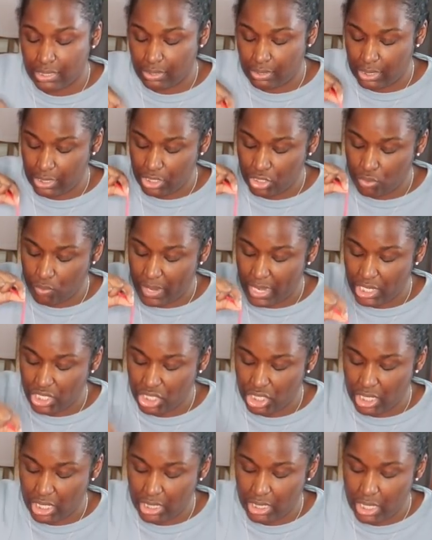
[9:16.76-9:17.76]

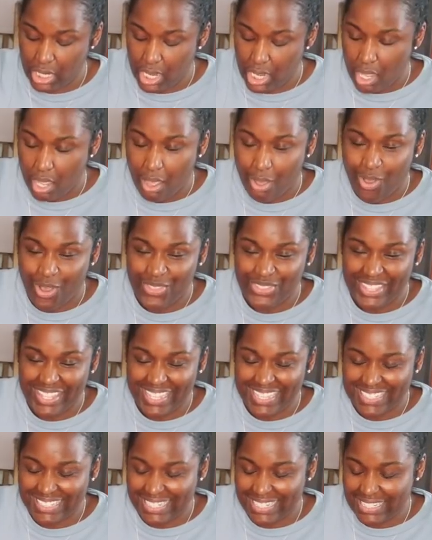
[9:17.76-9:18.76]
situation on the
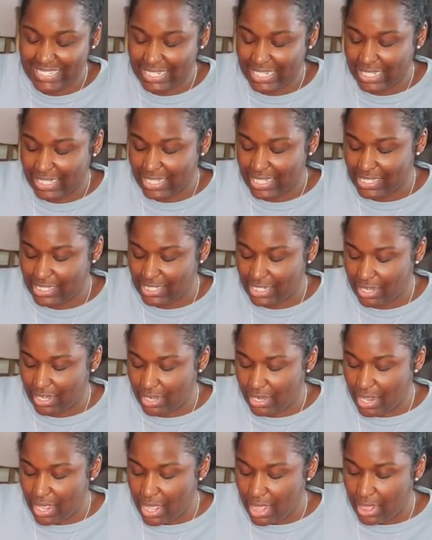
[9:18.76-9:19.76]
existing
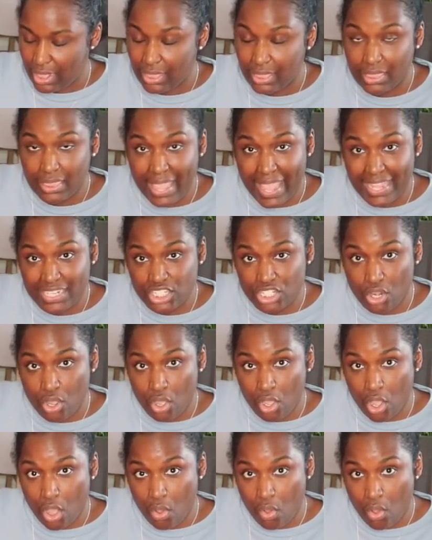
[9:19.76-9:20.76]
cluster,
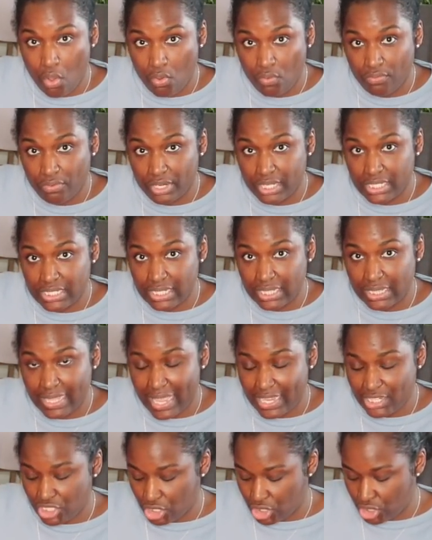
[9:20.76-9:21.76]
go over it to
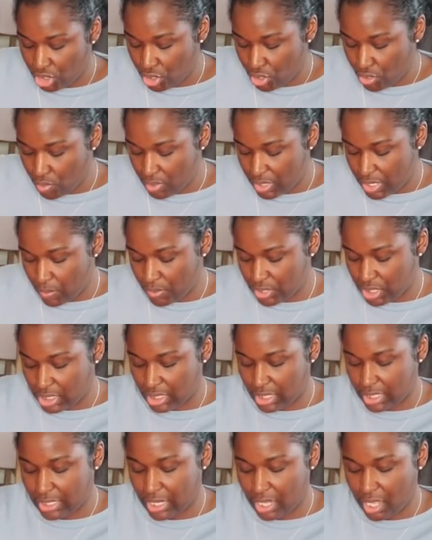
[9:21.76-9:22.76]
latch it to, and then we're
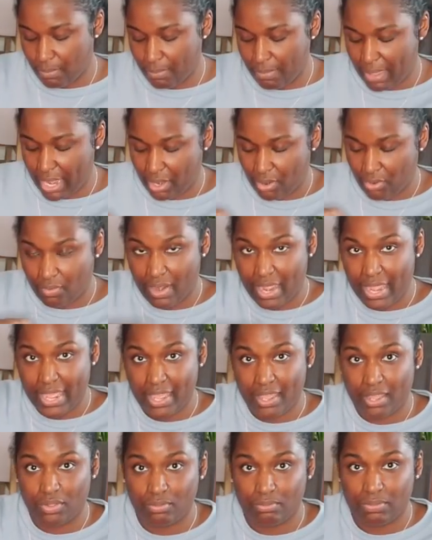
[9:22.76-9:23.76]
just gonna come back
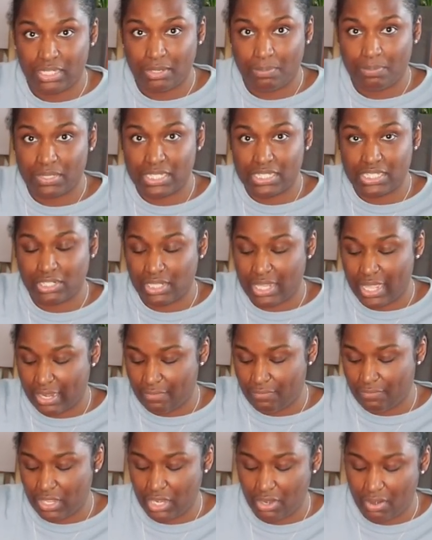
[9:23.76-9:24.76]
around, get up in a center like
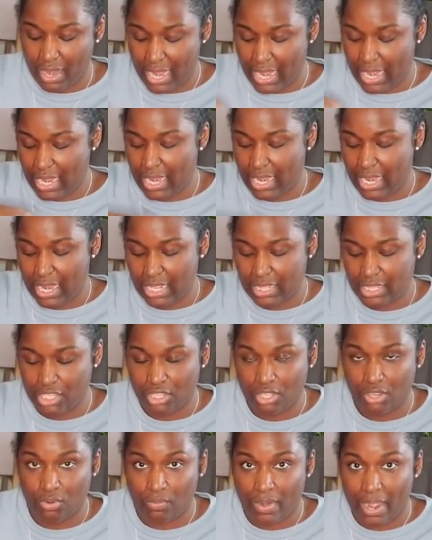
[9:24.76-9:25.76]
a figure 8, and then you
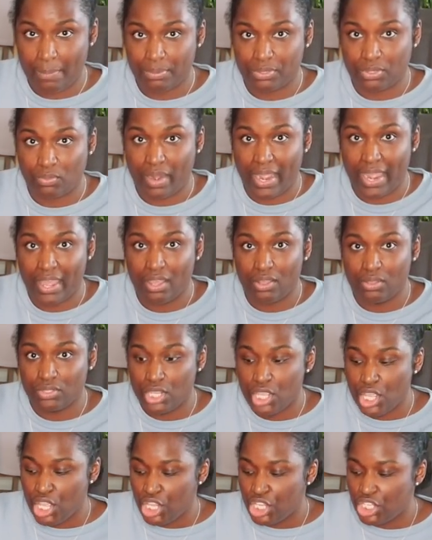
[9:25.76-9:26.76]
can wrap it around.
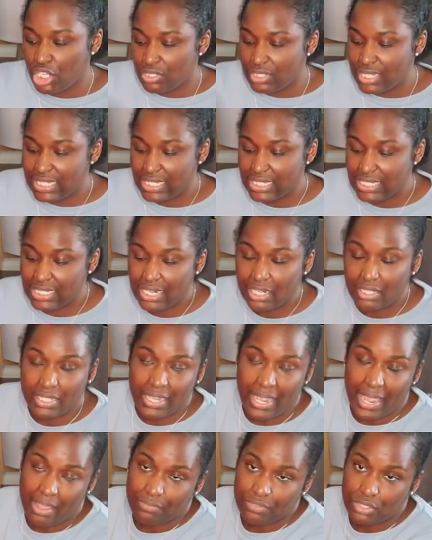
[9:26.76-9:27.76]
You don't necessarily
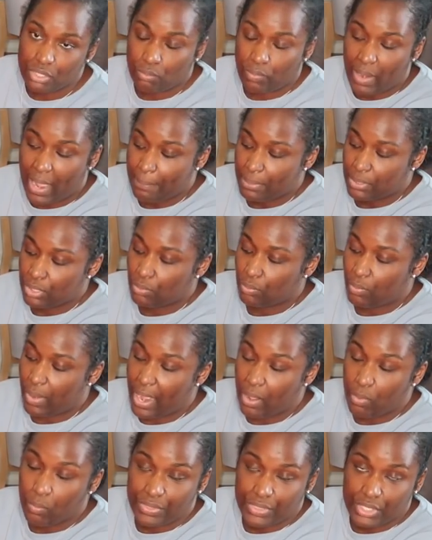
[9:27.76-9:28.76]
have to wrap it
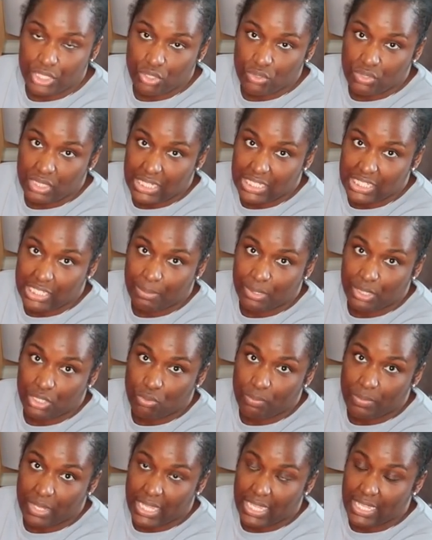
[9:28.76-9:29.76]
around with the 260
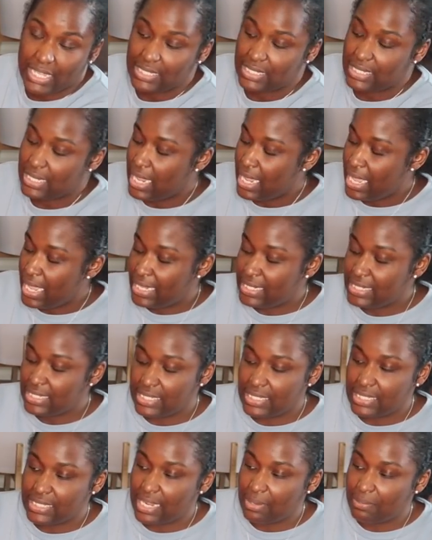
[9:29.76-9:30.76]
balloon because it's
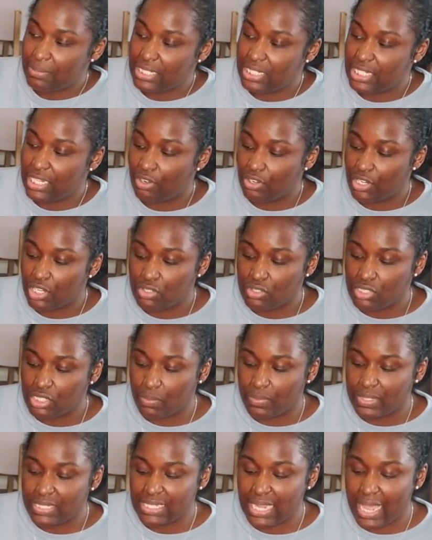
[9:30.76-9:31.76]
the same material,
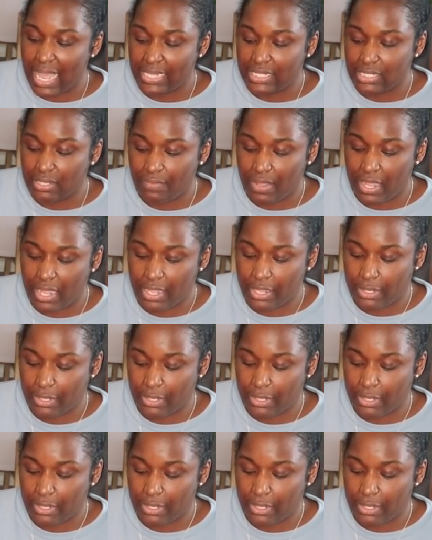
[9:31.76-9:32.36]
so it's kind of